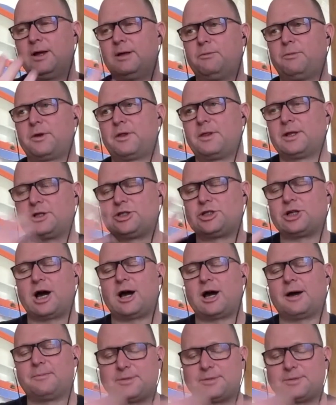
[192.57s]
one of the
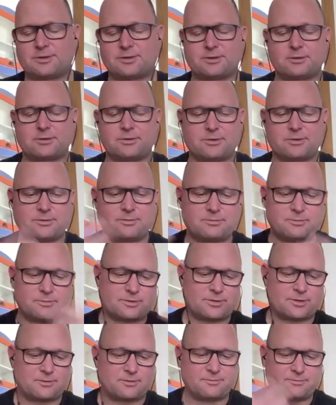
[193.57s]
jobs or
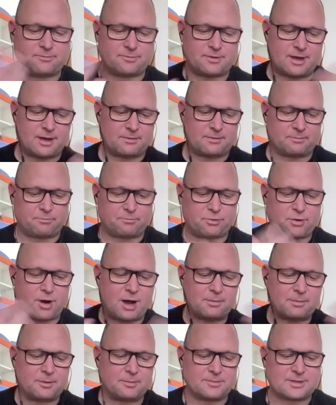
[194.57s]
sort of
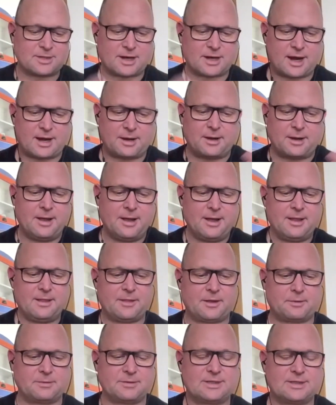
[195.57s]
problems that I
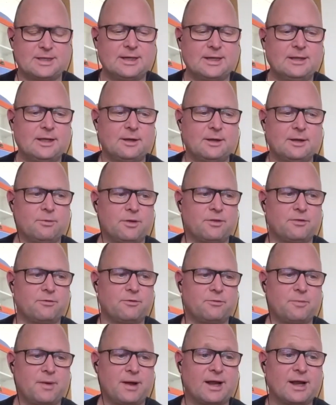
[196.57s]
was dealing
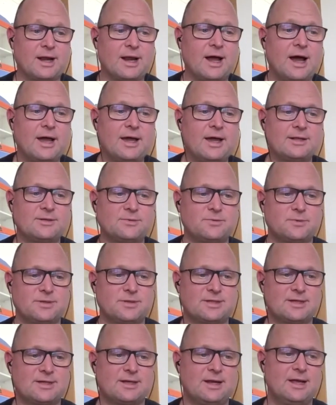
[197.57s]
with my clients was
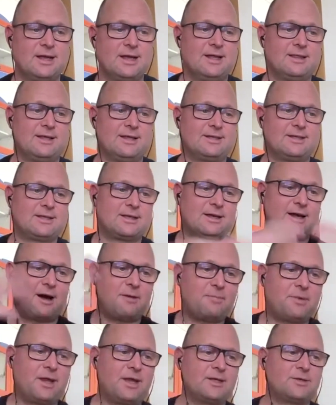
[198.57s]
that these
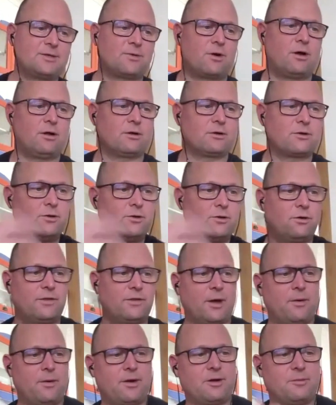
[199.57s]
companies were all cool.
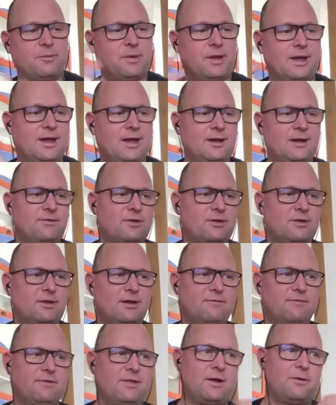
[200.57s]
They want to be
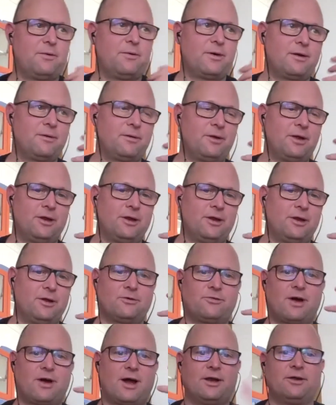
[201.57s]
innovative. They want to,
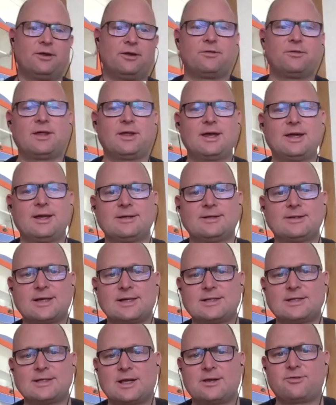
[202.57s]
try new things,
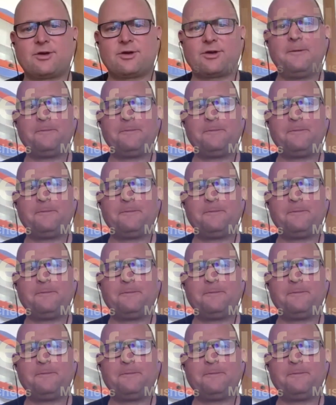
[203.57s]
etc.